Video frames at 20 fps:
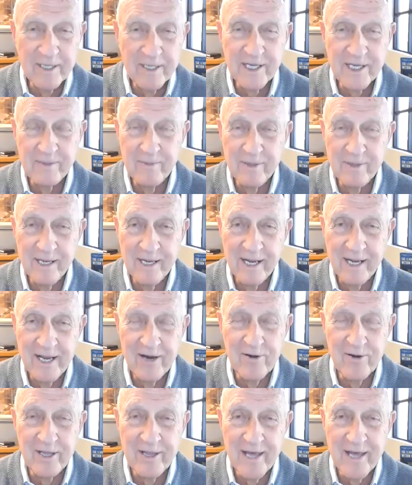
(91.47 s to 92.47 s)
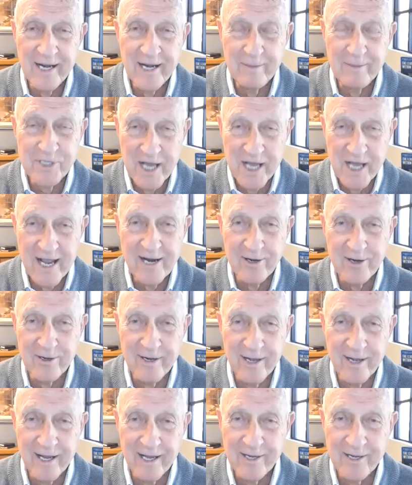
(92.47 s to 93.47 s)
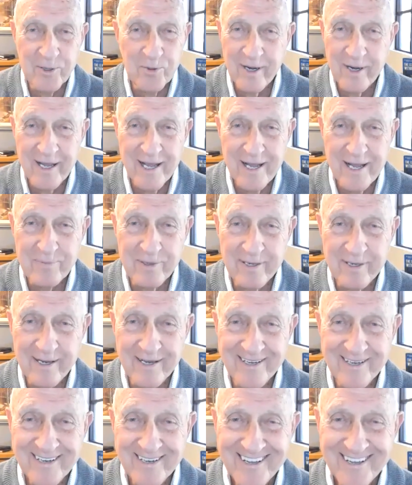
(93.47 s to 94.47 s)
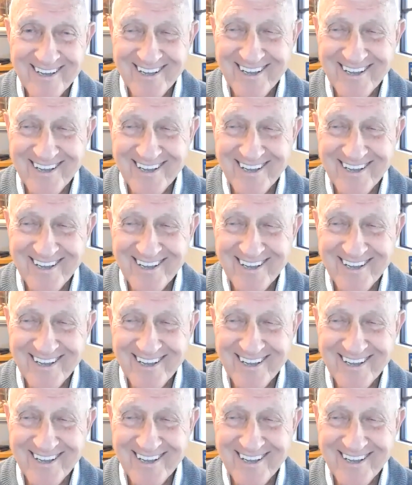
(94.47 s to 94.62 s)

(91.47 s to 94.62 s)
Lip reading: you very much. I'm hearing that. I'm tired. I don't know what happened.